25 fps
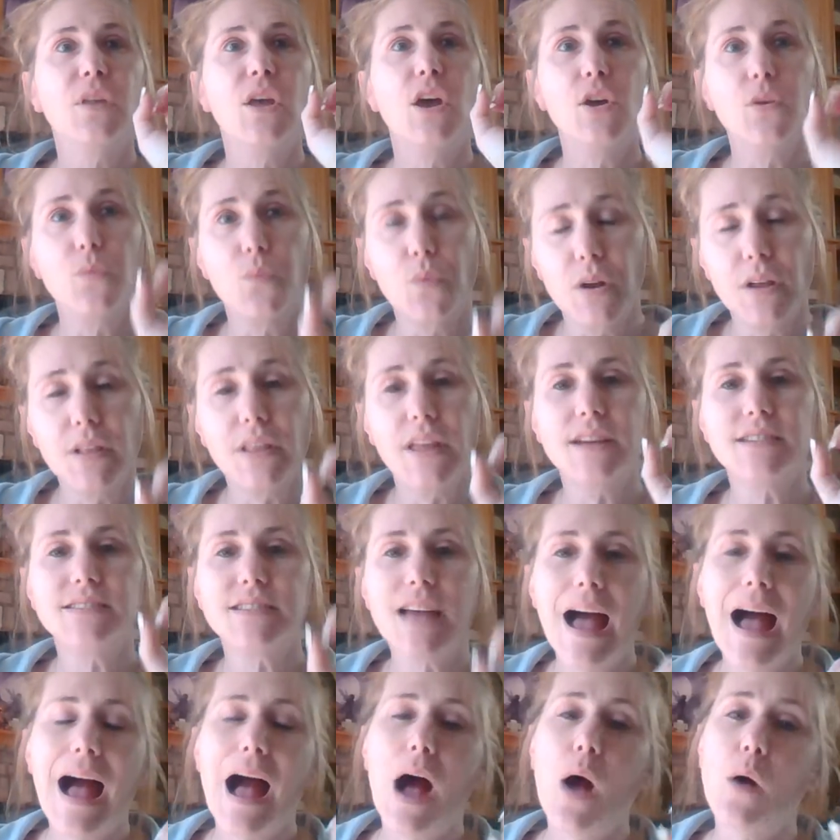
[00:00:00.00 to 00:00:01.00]
and realize
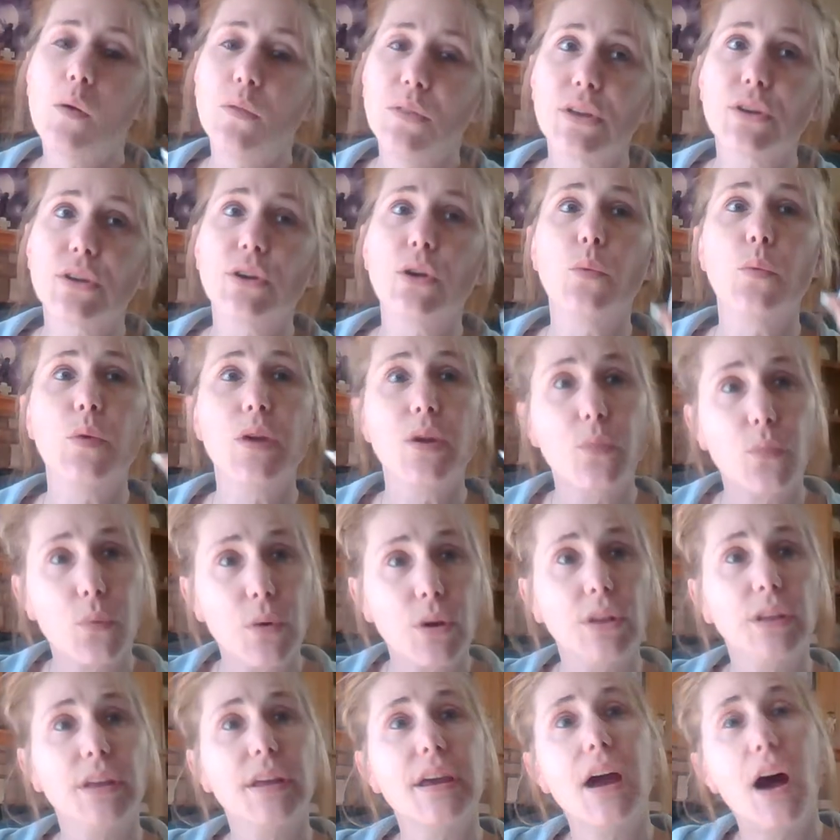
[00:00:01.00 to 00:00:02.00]
how little we
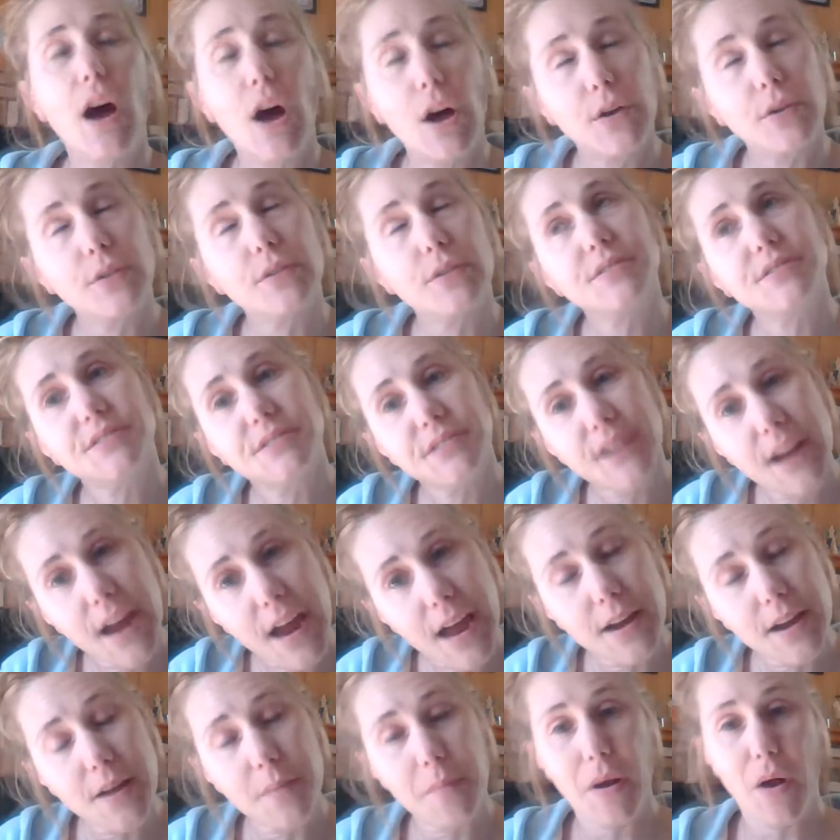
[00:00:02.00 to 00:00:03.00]
really
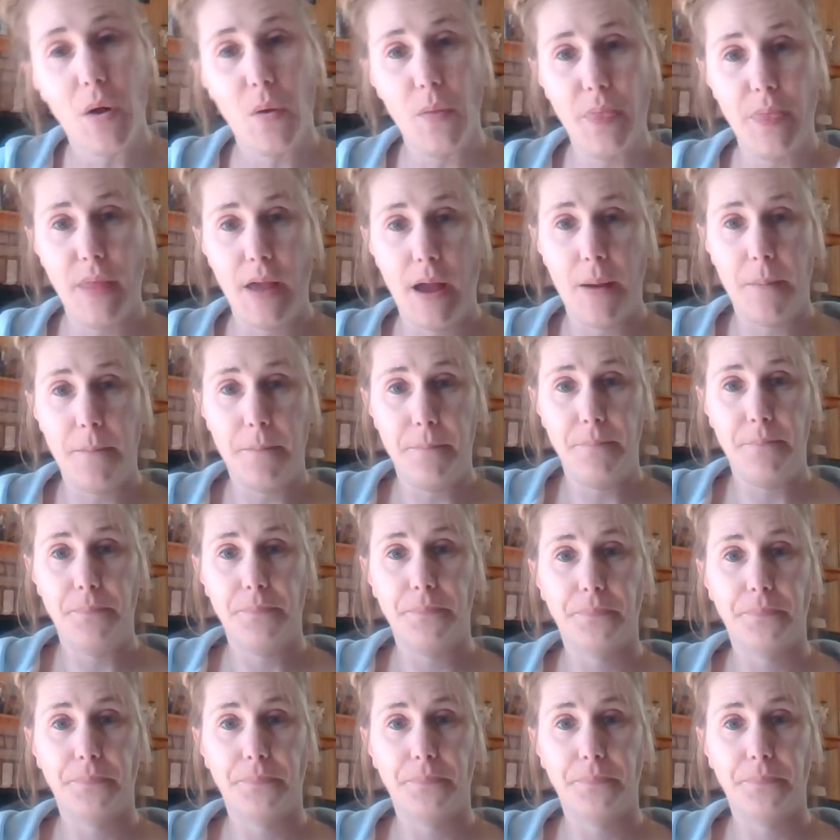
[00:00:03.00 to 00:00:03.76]
understand about them.